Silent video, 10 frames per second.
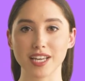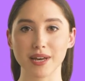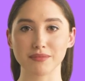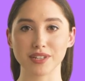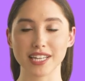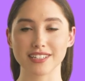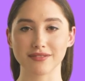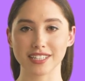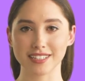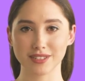Predictive
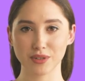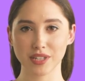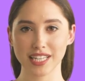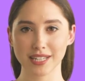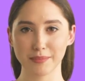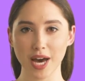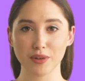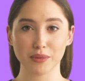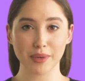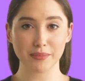lead scoring is
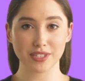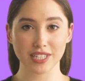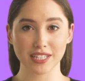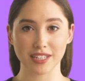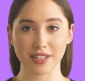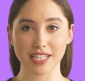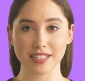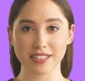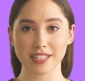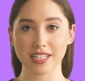powered by machine learning,
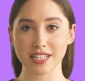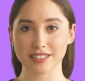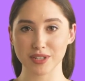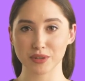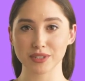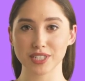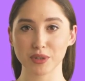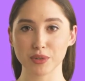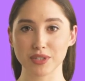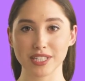so it will no
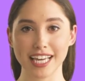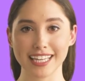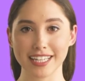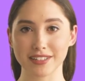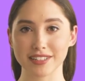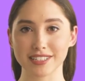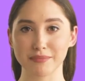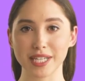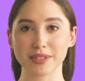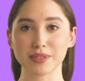longer take ages to
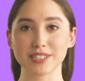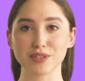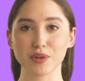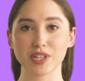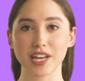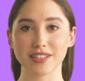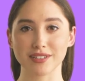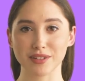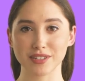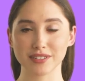manually score your
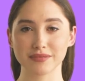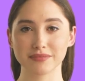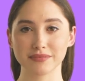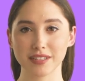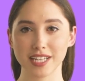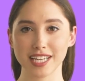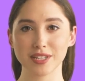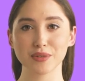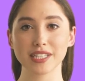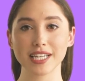customers.
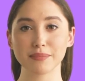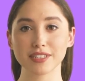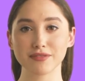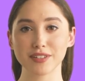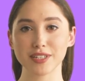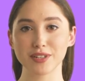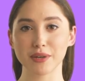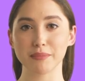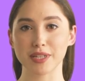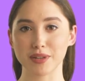You will be able to feed your
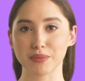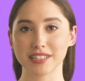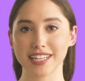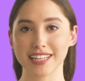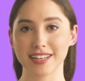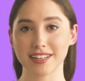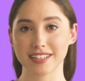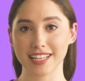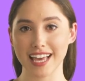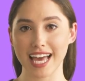computer with data
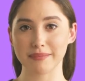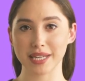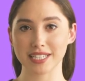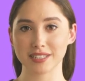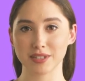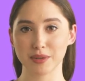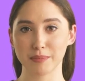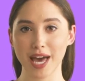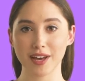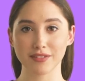and make him learn
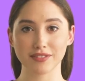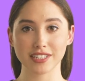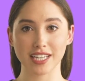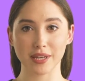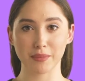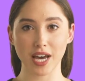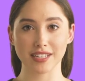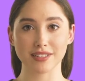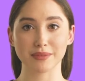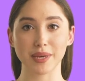patterns to then apply
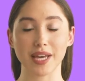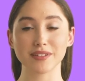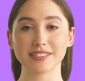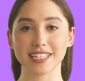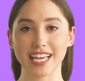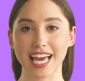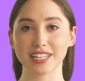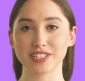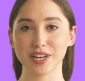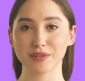those patterns
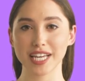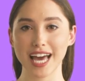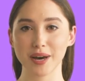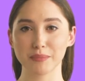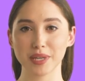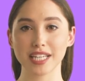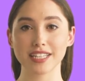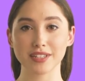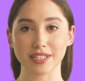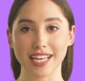and generate output in
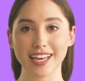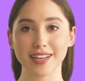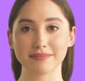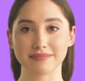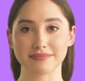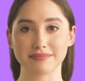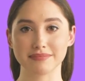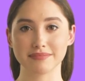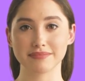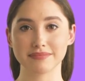new data.
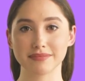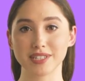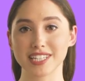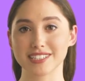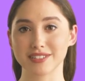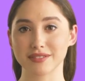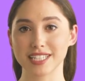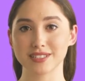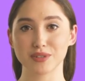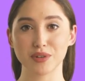Predictive
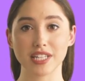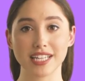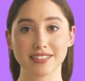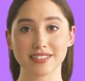lead scoring gives you